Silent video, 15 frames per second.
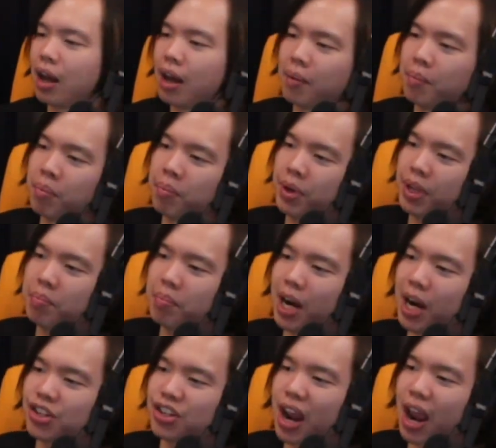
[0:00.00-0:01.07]
pretty much
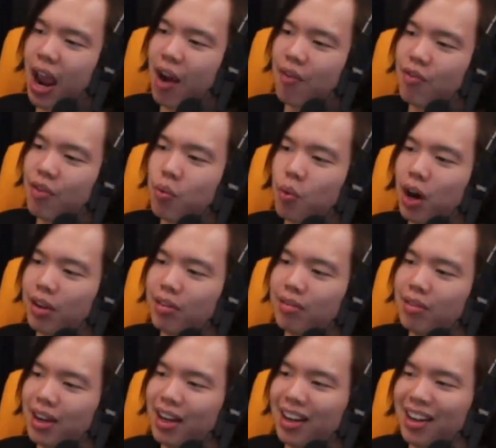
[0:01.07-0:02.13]
everyone,
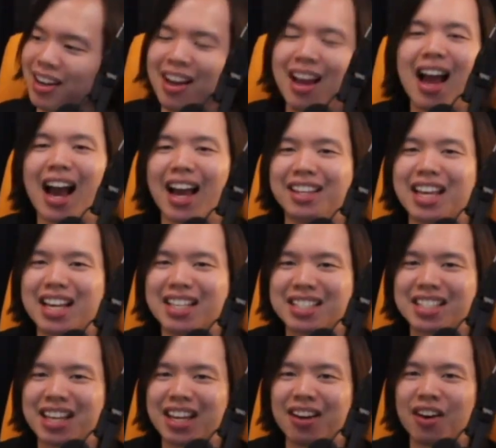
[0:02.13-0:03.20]
I dare
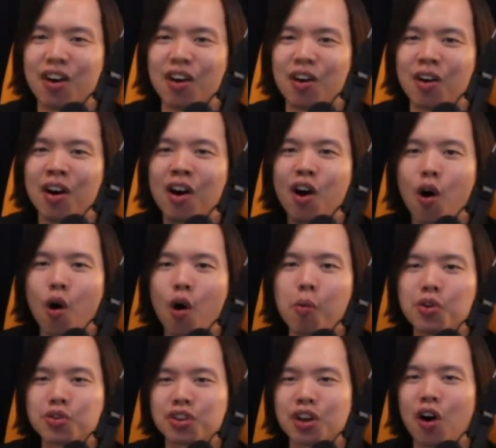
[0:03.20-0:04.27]
say, or
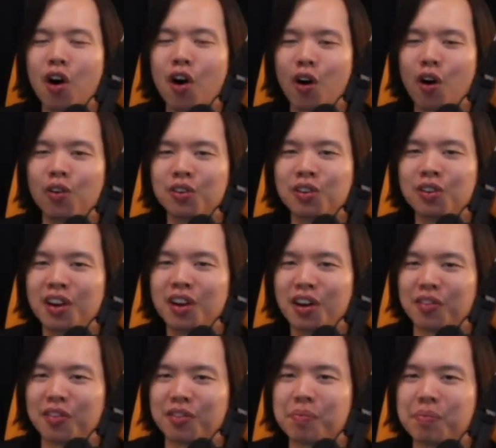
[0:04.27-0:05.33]
almost all of
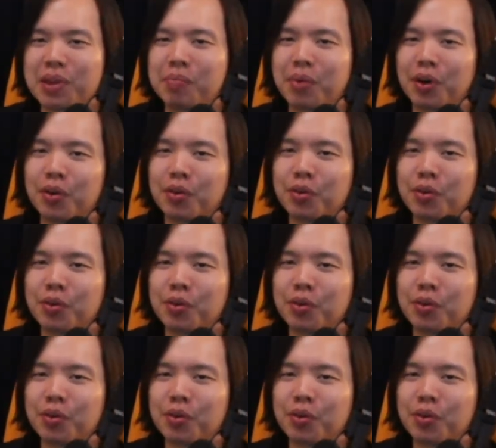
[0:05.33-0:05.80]
the people who have